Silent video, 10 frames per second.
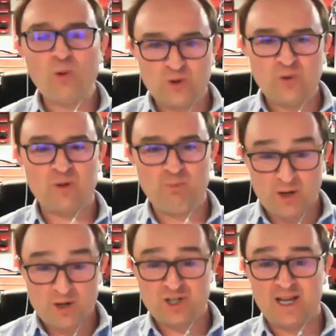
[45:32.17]
do, the
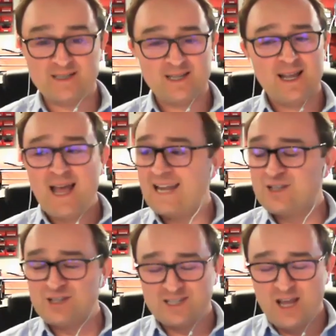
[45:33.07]
budget, and it
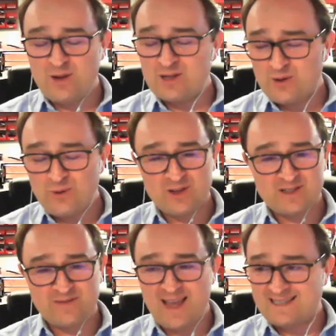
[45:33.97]
does, you know, in 2/3
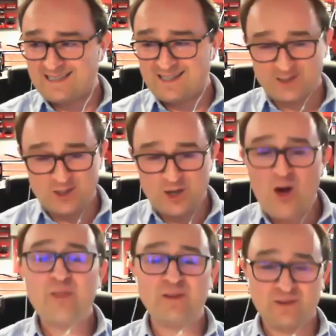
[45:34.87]
of cases, it does
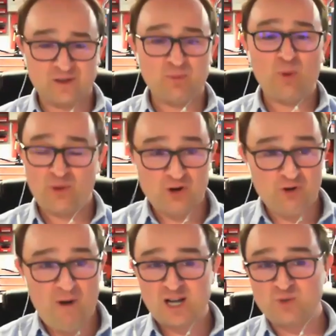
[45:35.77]
nothing to support the
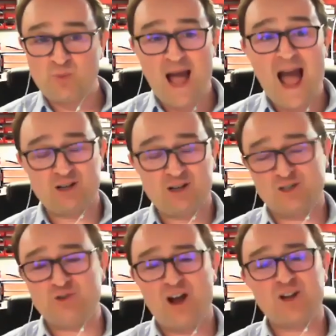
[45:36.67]
direction we're actually
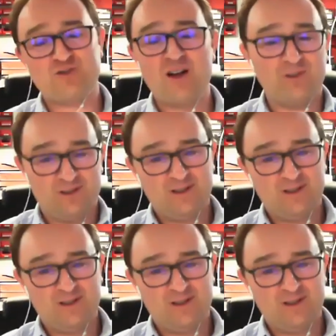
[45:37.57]
trying to travel.